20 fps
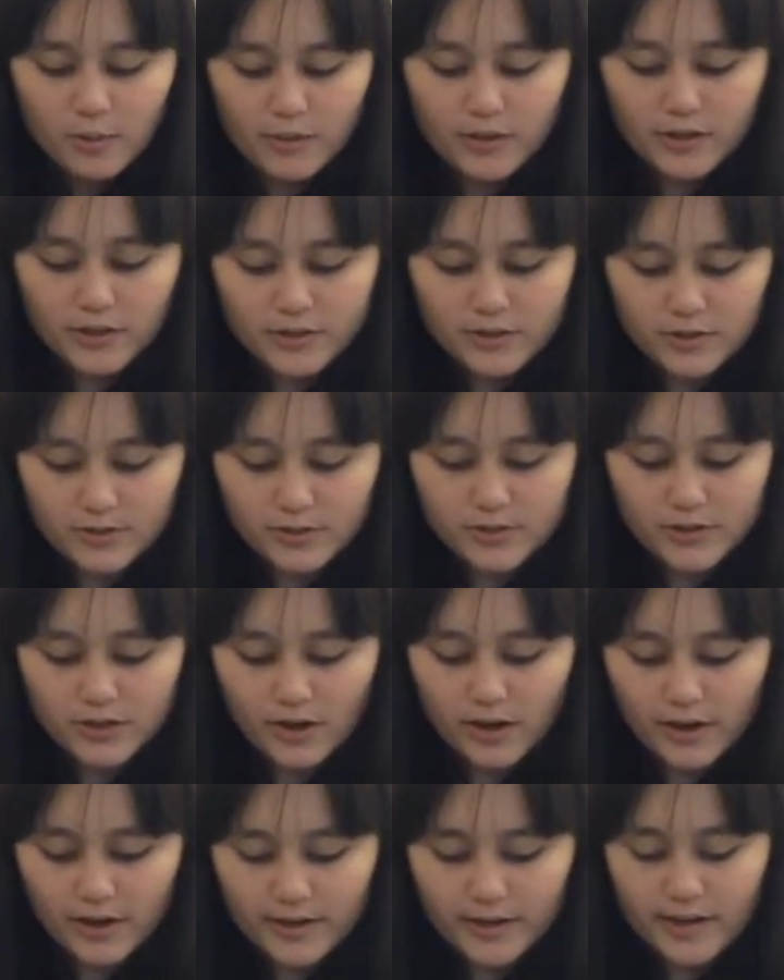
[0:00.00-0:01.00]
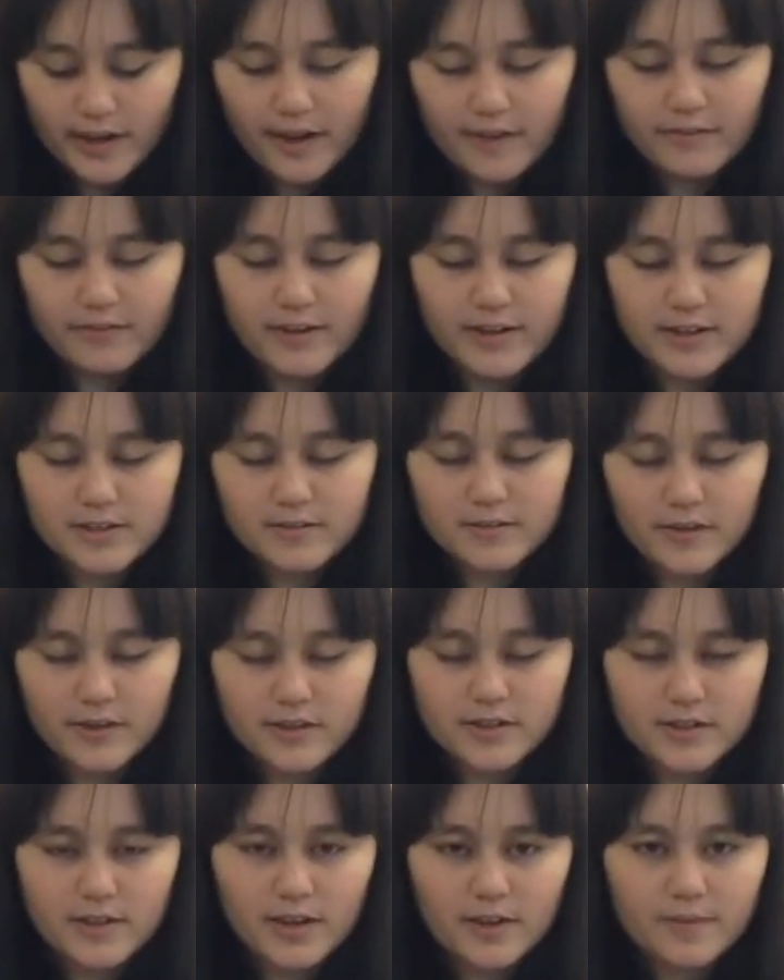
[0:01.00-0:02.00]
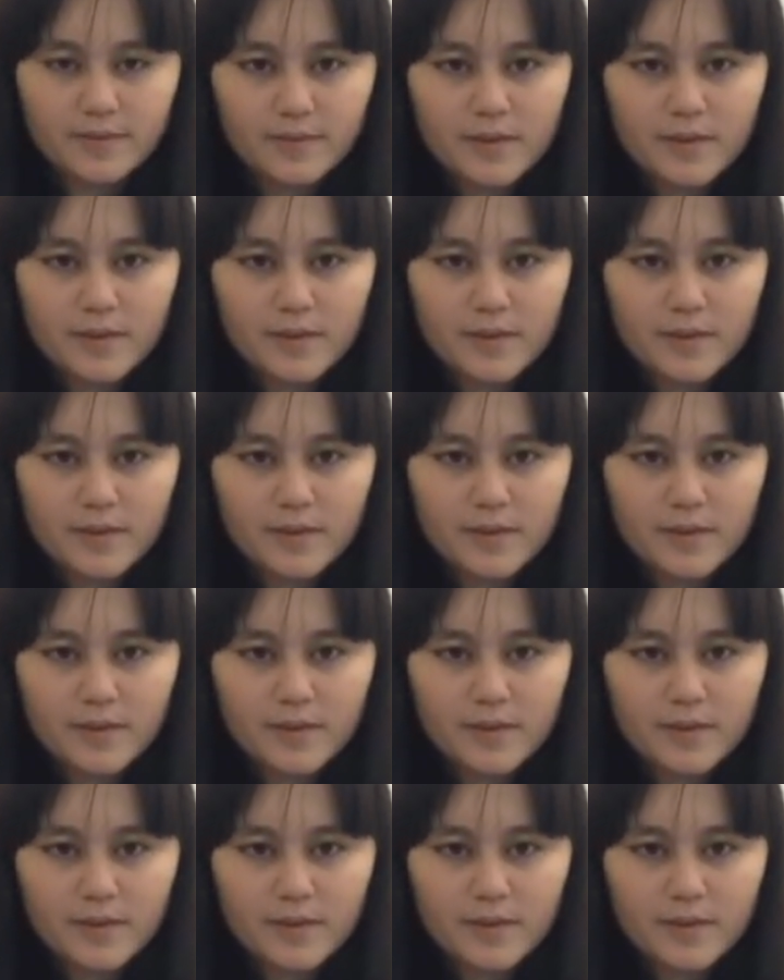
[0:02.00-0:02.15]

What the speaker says: would induce current and vice versa.